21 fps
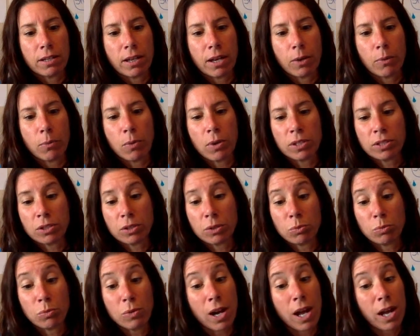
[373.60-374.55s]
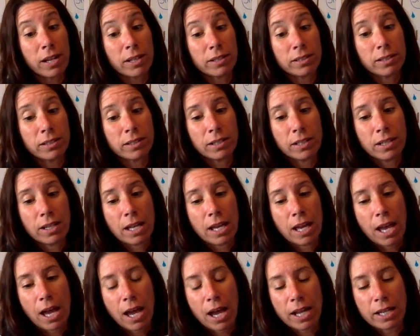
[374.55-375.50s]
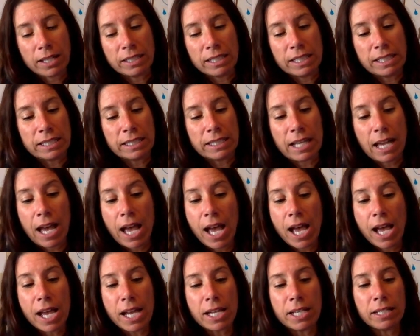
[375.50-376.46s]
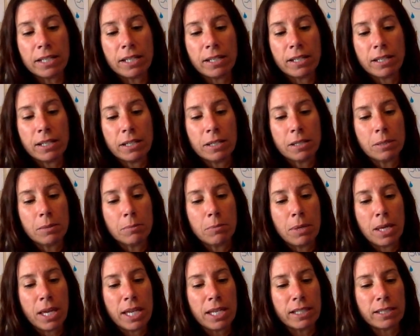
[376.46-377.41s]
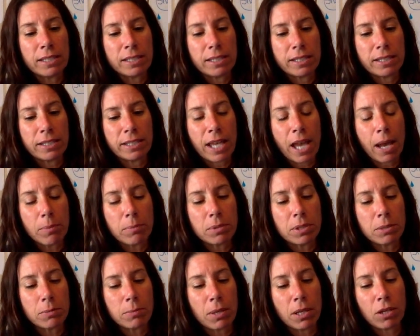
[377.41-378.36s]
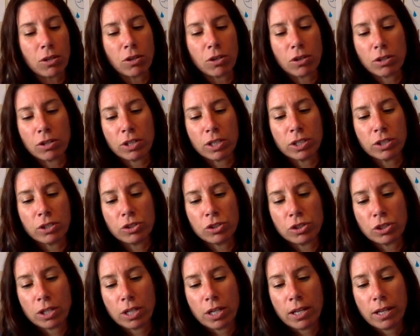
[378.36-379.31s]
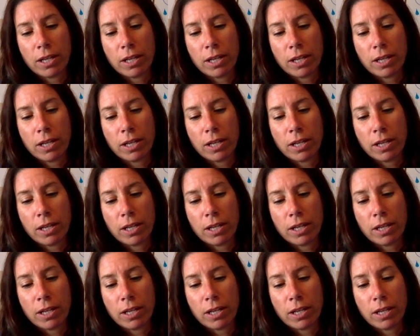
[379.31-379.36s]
I want to run. I need to hide. Pain saps my courage.